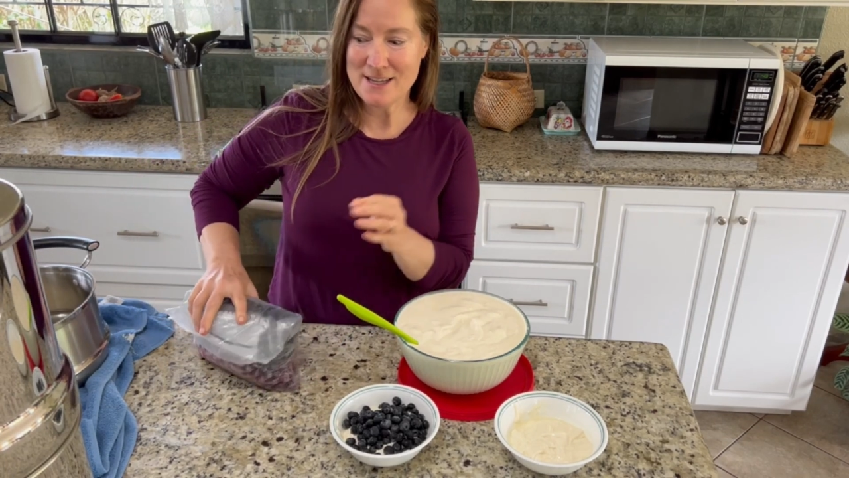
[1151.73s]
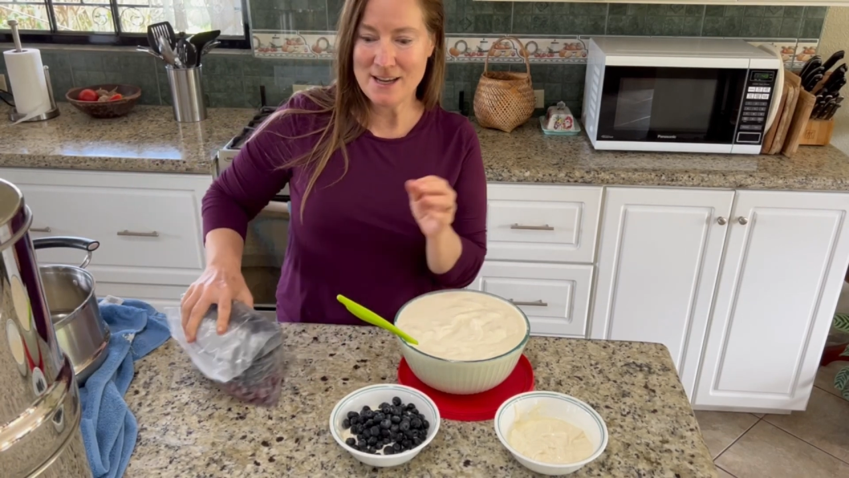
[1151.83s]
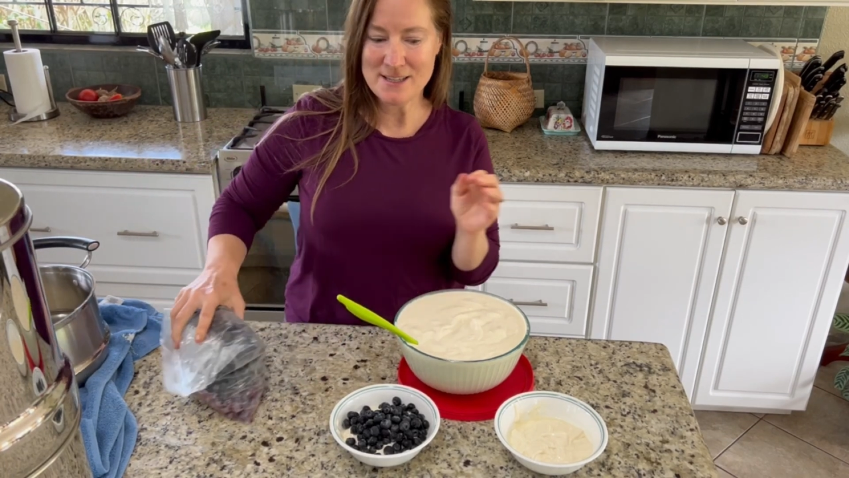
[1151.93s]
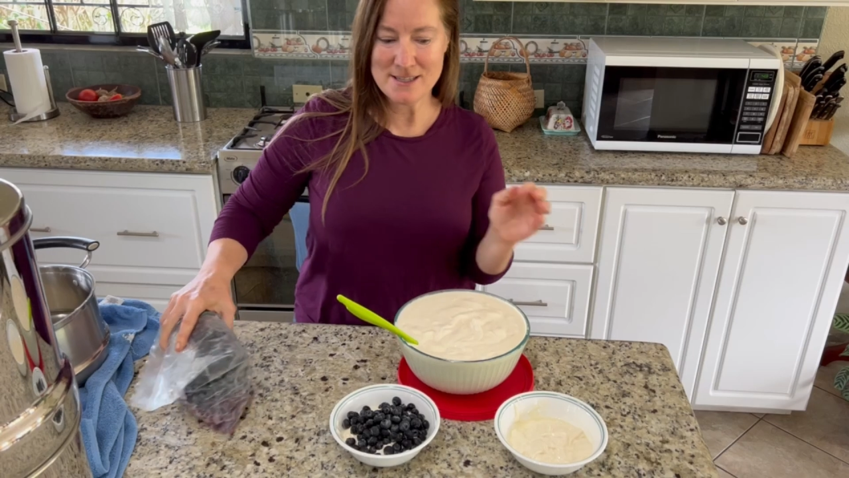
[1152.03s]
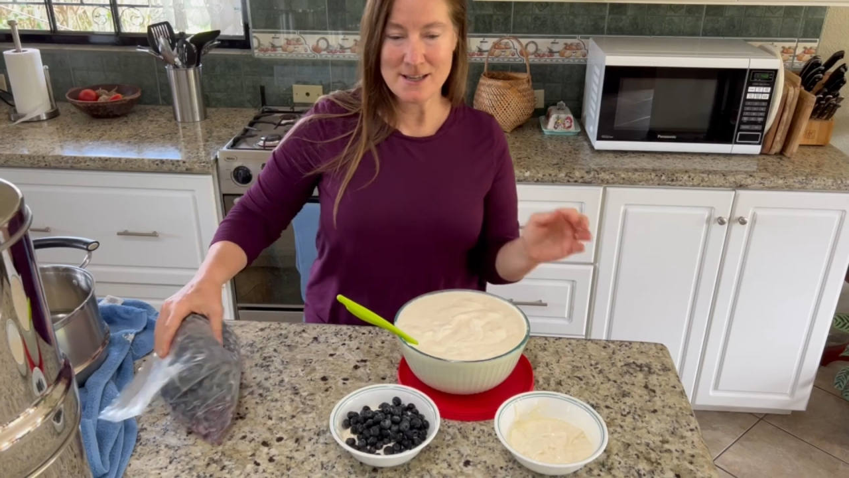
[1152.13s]

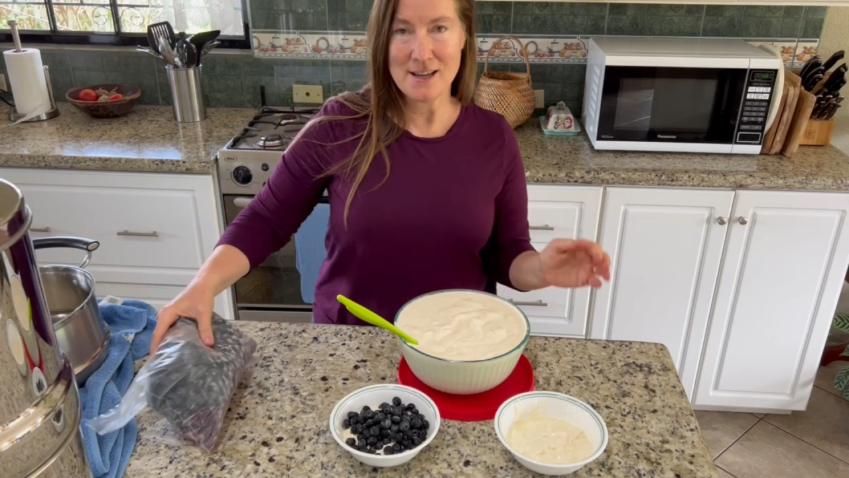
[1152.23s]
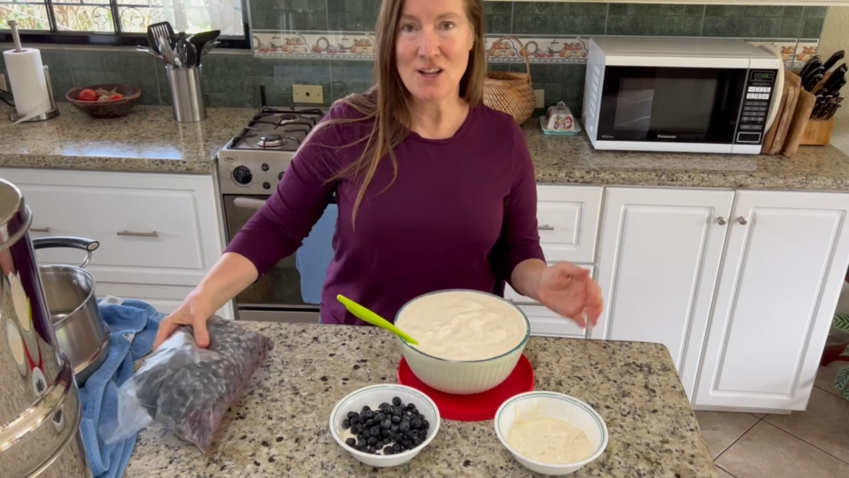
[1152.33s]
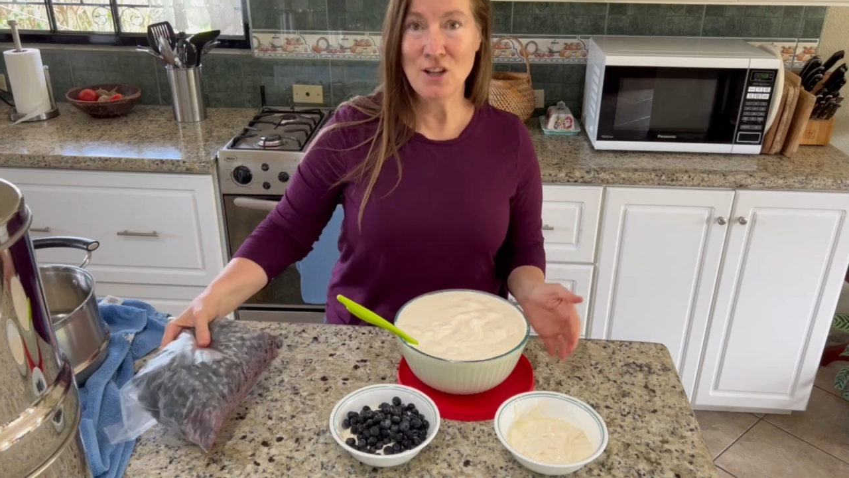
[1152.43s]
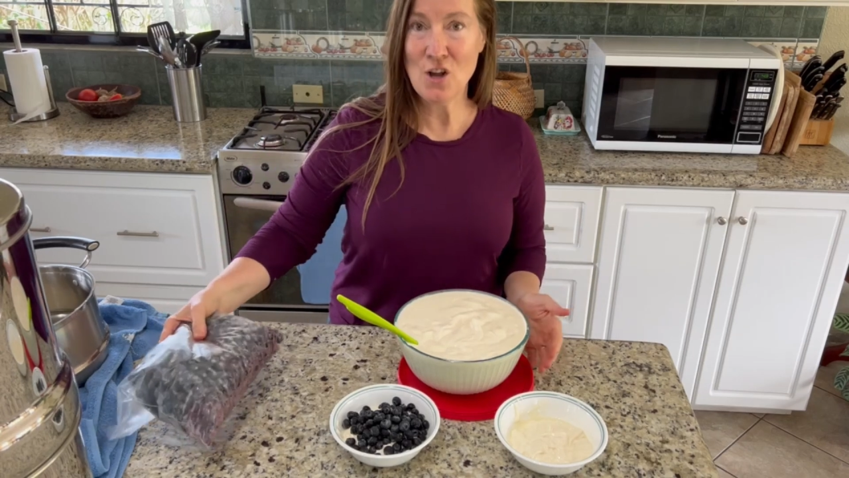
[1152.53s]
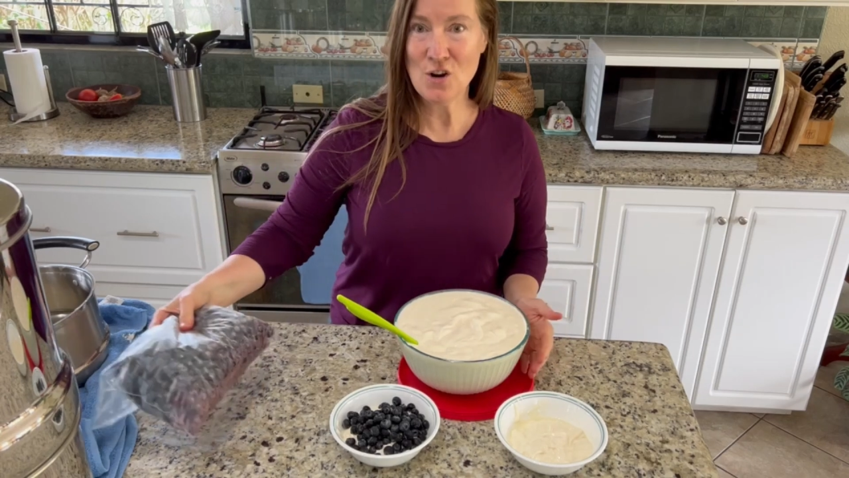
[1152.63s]
us
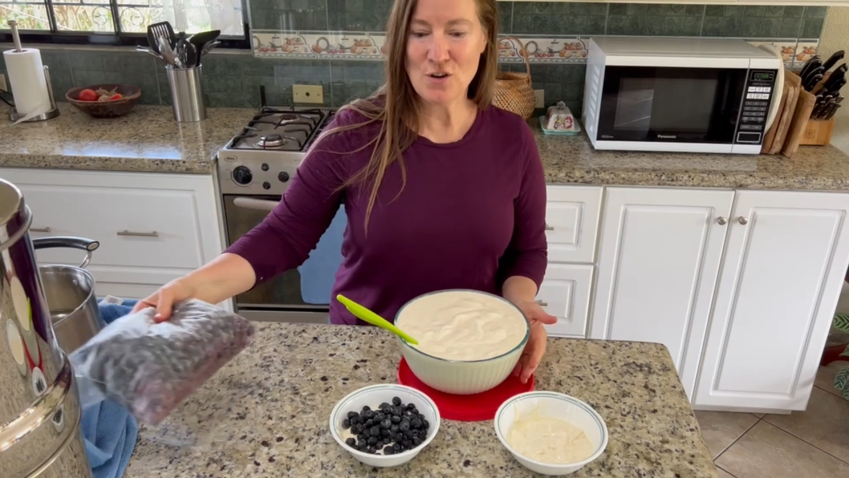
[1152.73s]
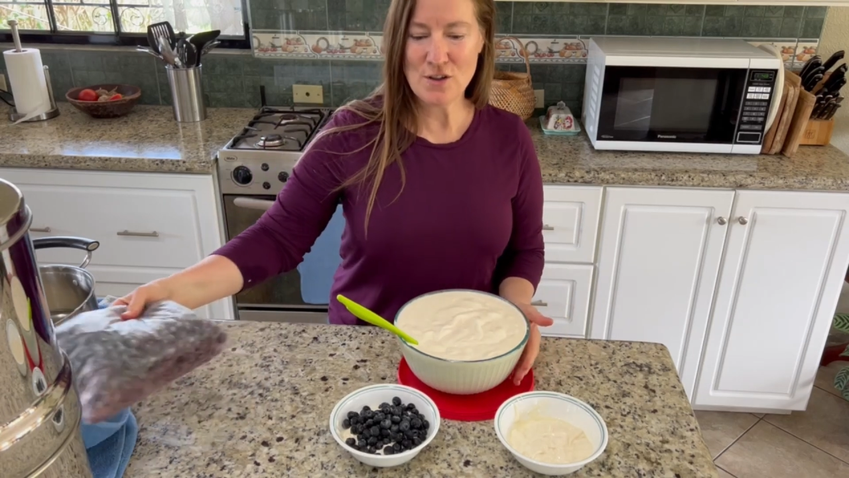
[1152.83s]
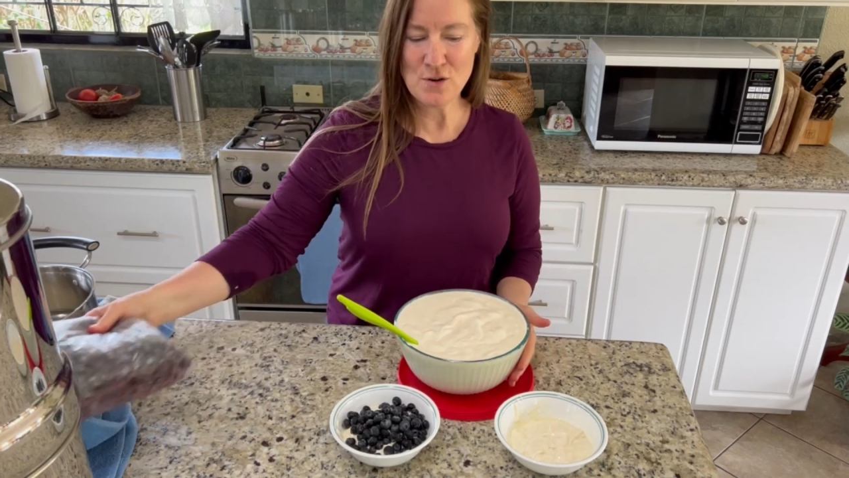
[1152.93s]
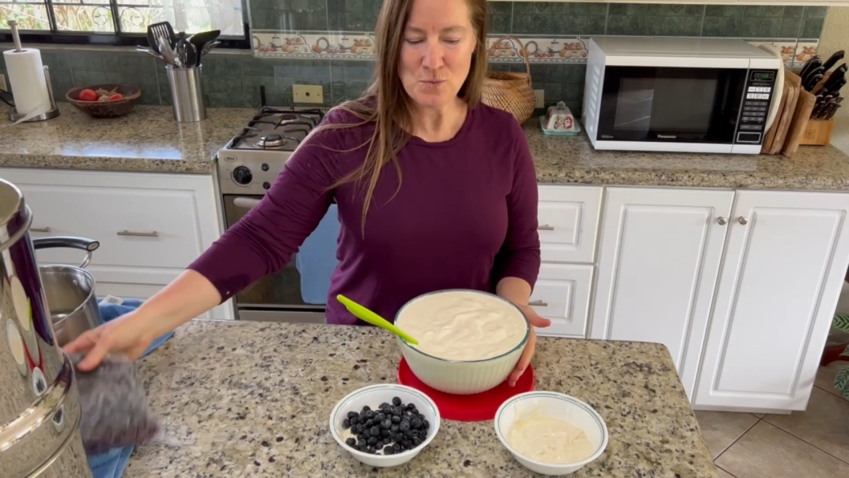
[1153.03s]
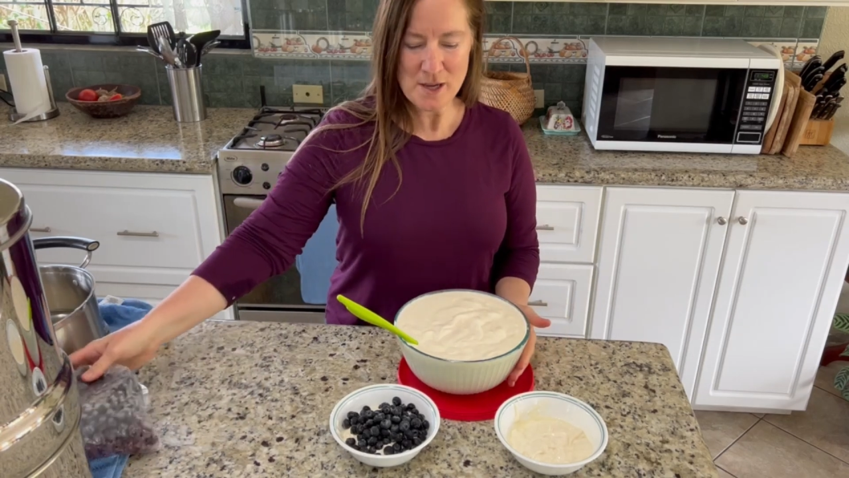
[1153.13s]
longer than
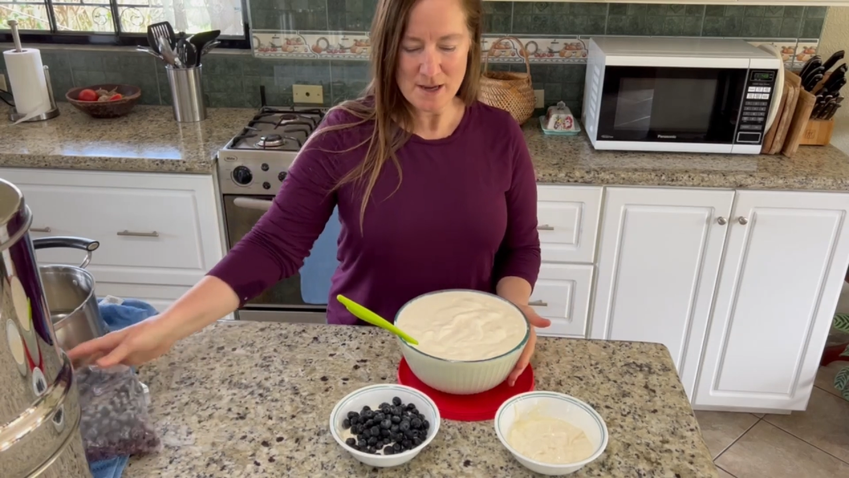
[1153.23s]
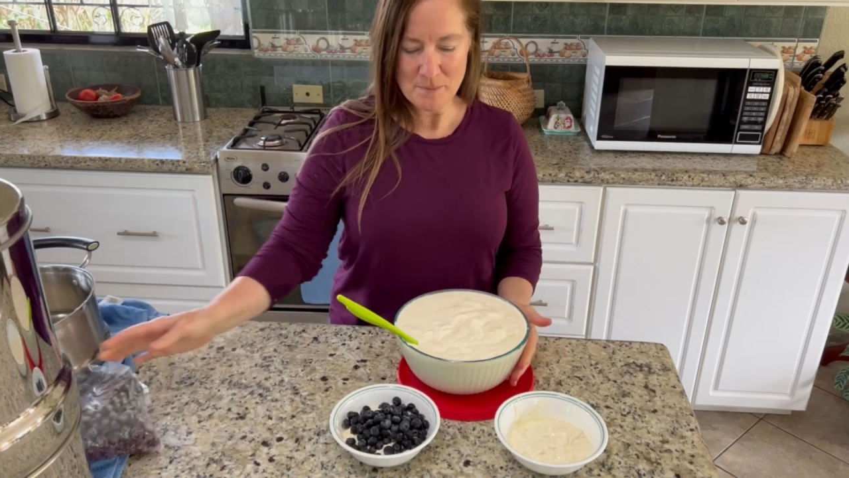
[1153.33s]
a week,